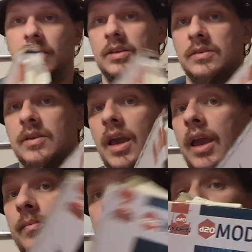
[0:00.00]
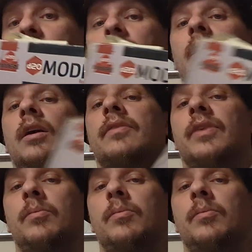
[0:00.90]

this game taken off